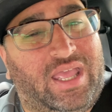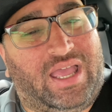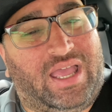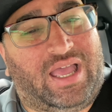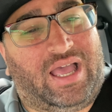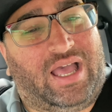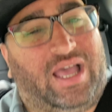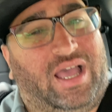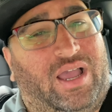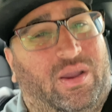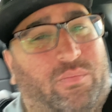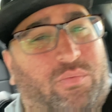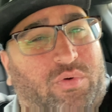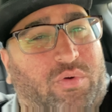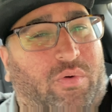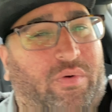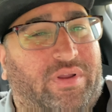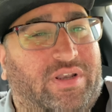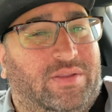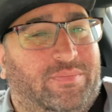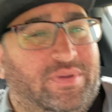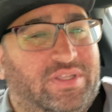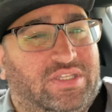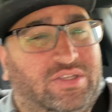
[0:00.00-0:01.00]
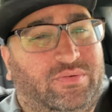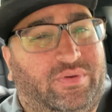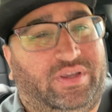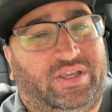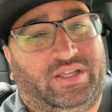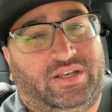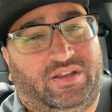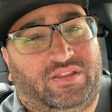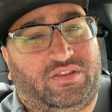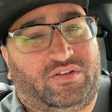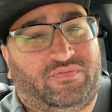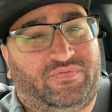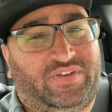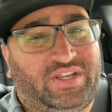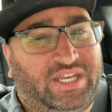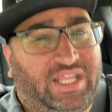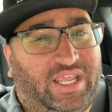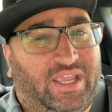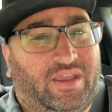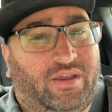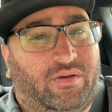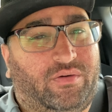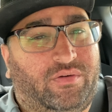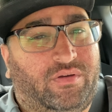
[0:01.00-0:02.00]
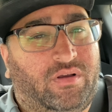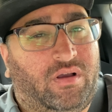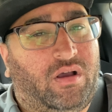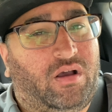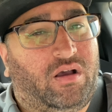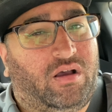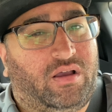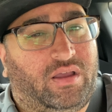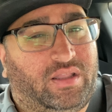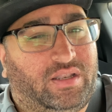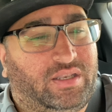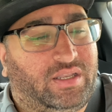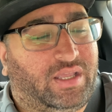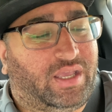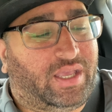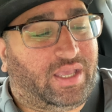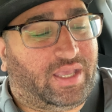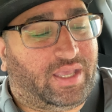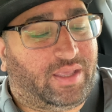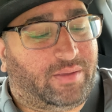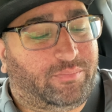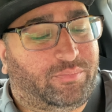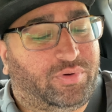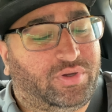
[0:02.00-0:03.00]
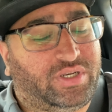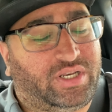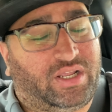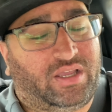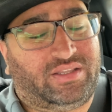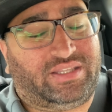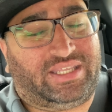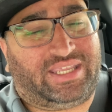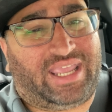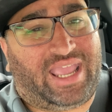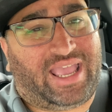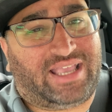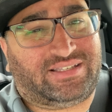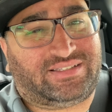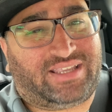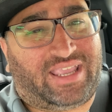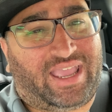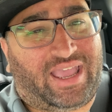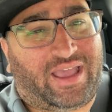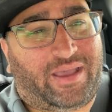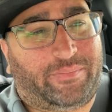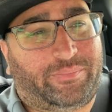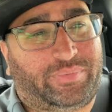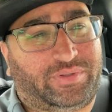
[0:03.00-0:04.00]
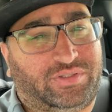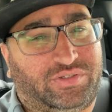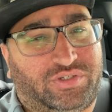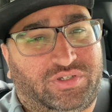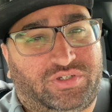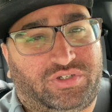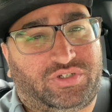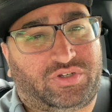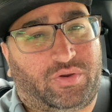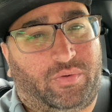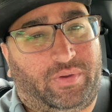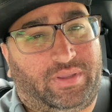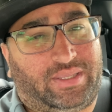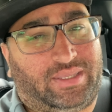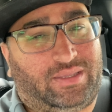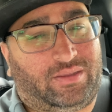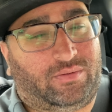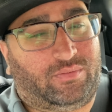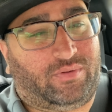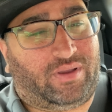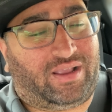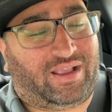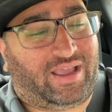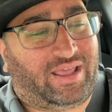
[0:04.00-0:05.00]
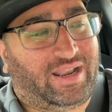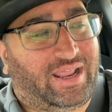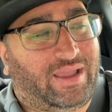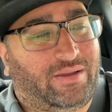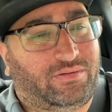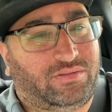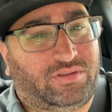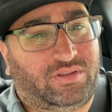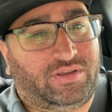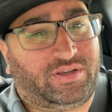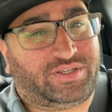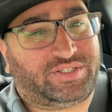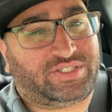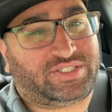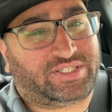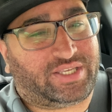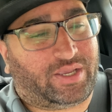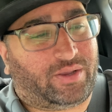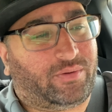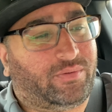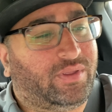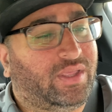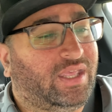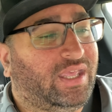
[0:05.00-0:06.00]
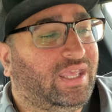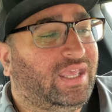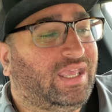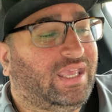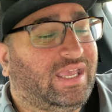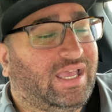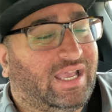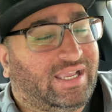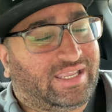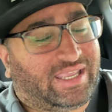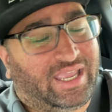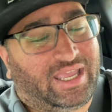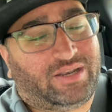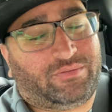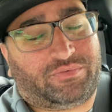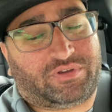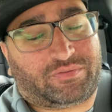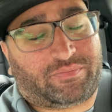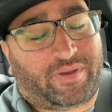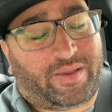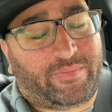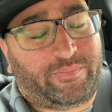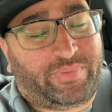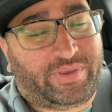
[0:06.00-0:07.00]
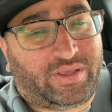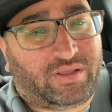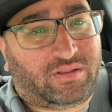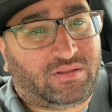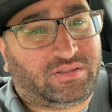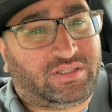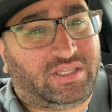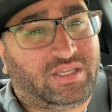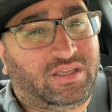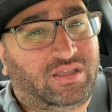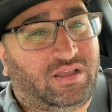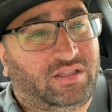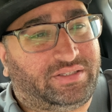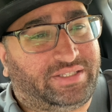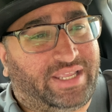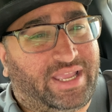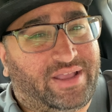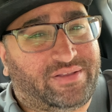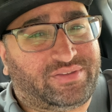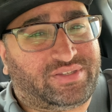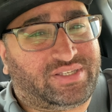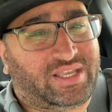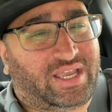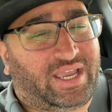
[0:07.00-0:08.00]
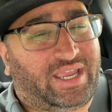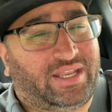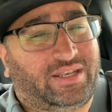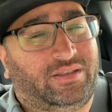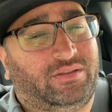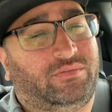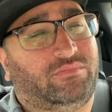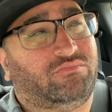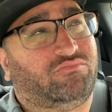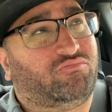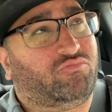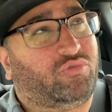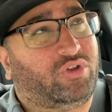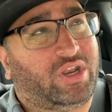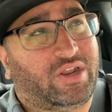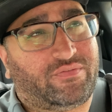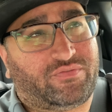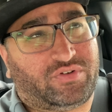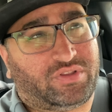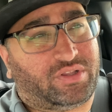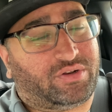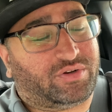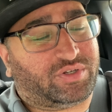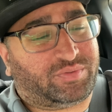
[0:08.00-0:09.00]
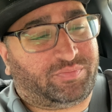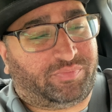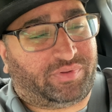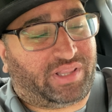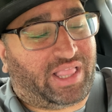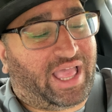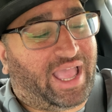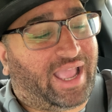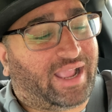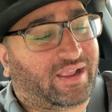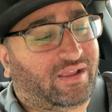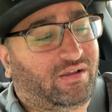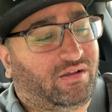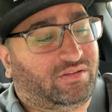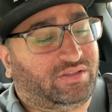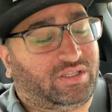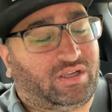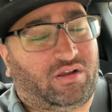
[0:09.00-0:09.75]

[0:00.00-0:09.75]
we're going to be doing another video on putting on the gas cap and showing you kind of how it looks. So again, with my build on the outside, whenever there's black on the